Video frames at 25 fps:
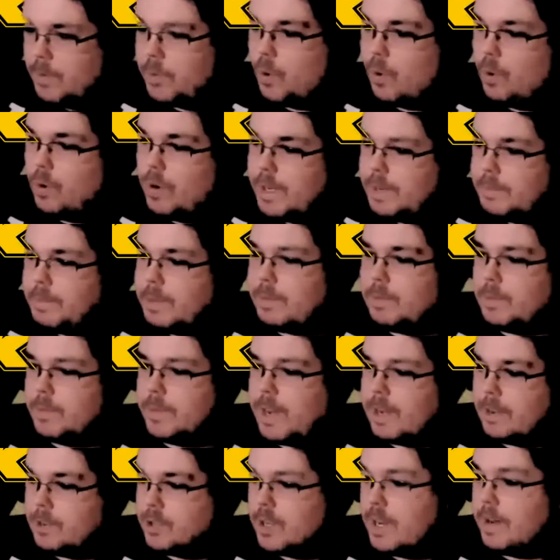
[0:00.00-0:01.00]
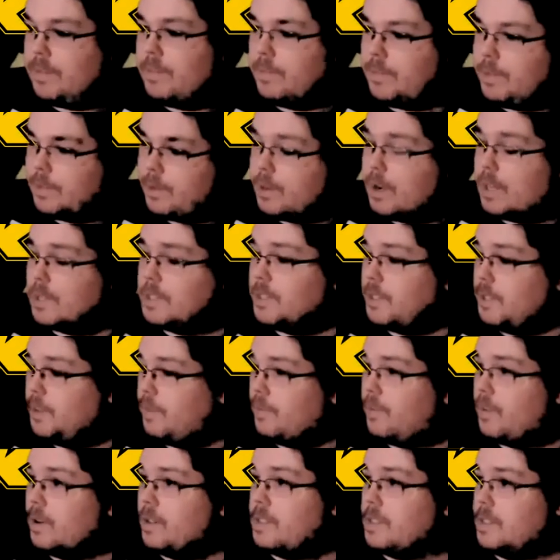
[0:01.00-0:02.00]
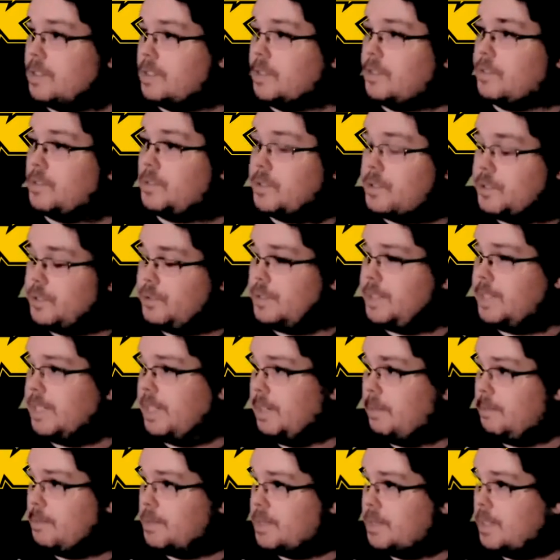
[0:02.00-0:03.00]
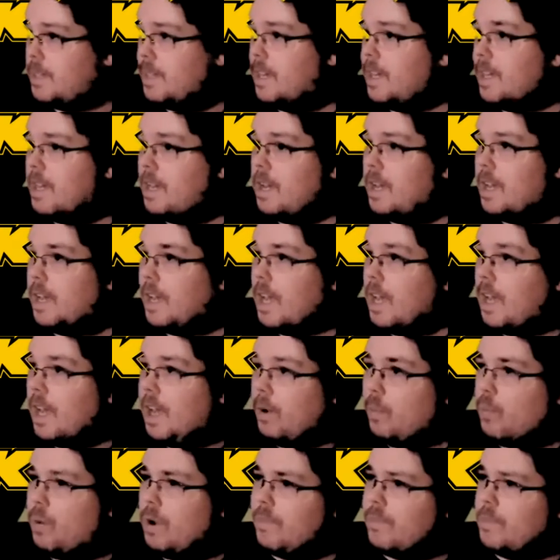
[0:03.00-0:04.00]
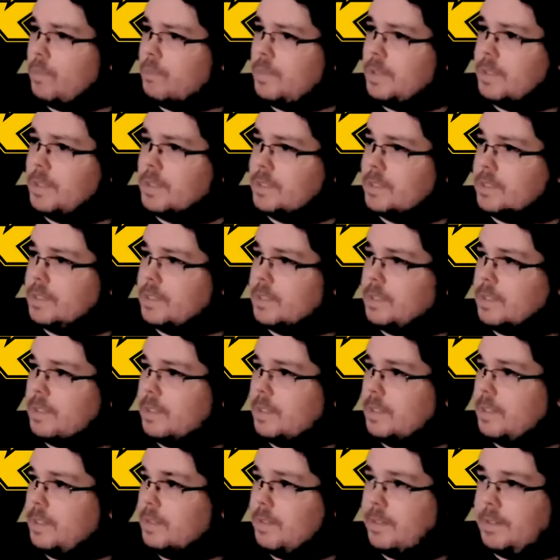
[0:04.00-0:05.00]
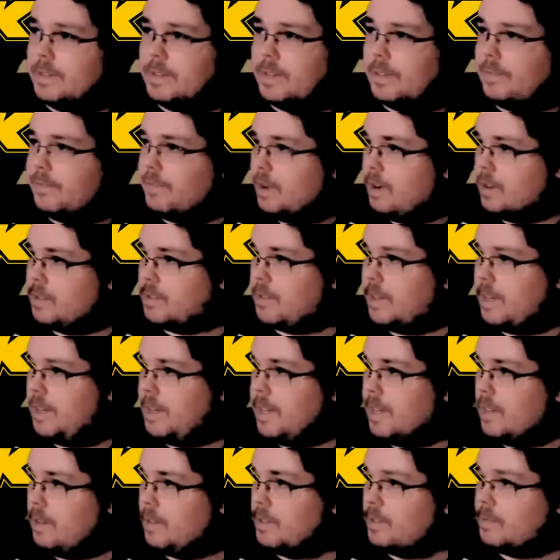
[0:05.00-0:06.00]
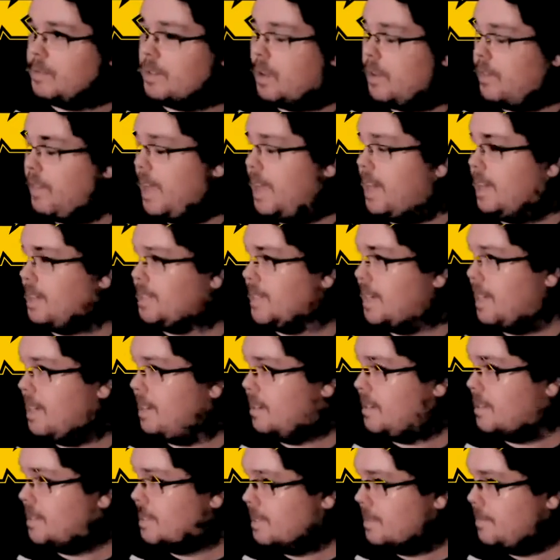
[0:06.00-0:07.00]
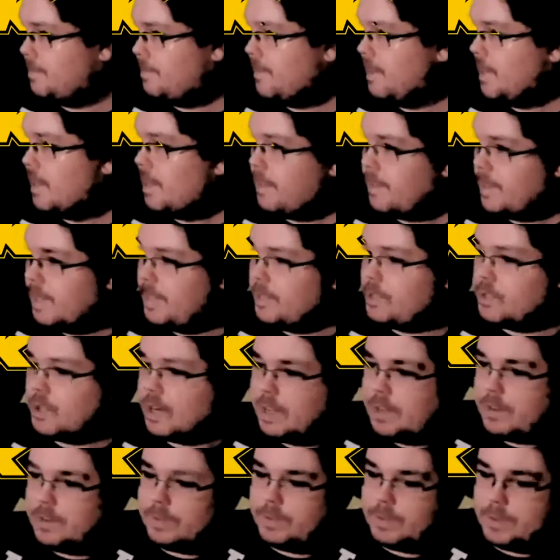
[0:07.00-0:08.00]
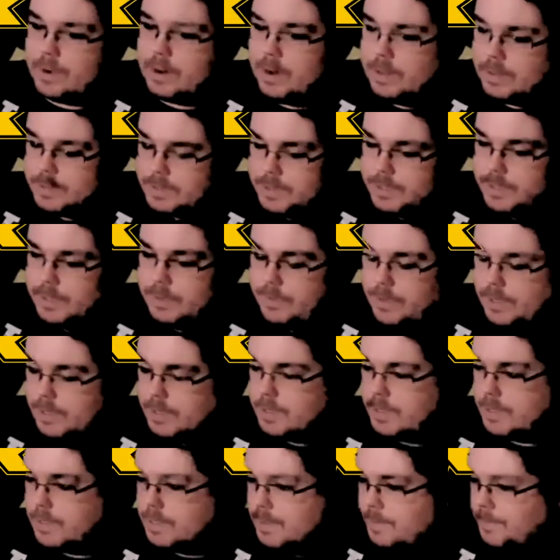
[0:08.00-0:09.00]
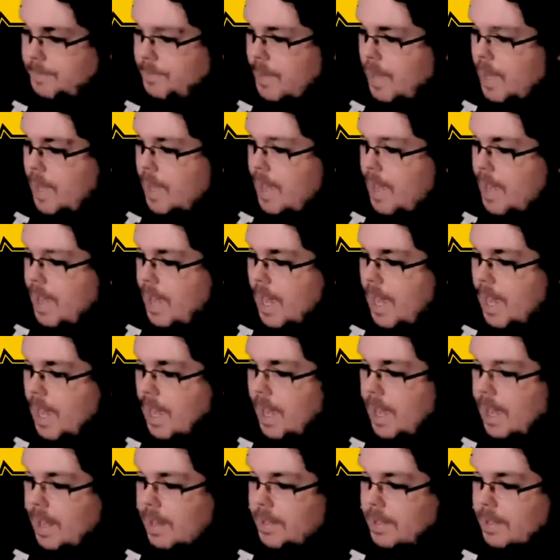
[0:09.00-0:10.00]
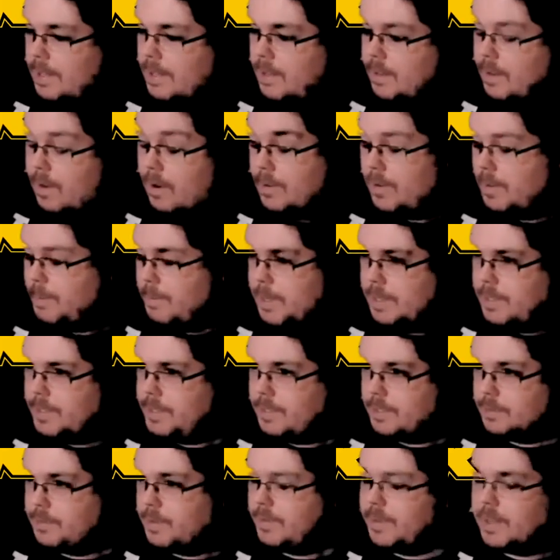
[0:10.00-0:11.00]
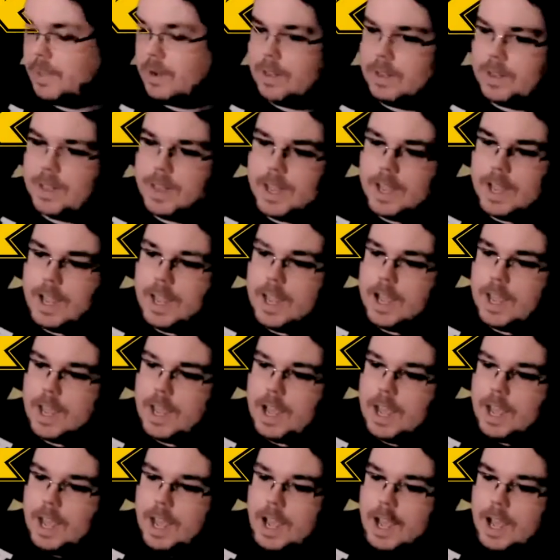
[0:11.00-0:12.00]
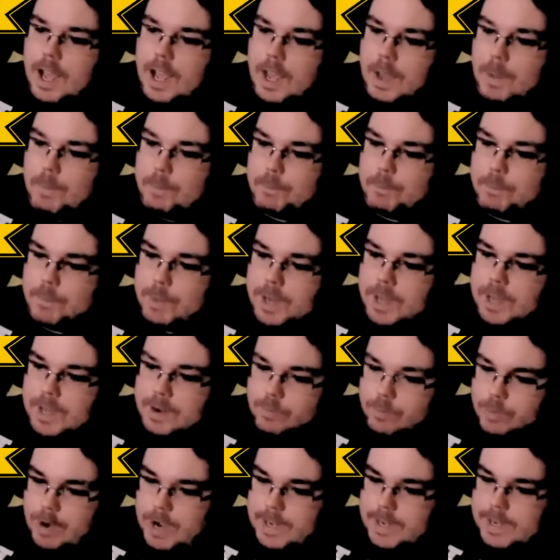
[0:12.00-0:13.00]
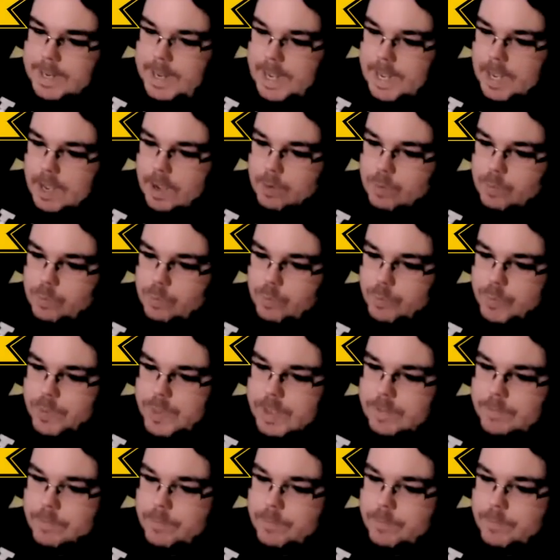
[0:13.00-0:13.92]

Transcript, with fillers: only people that are traveling across the universe is there's two teams. Uh, one of them is defunct right now. It's called the Exiles. They traveled across the universes, uh, dimensions, wherever you go. Uh, but right now they've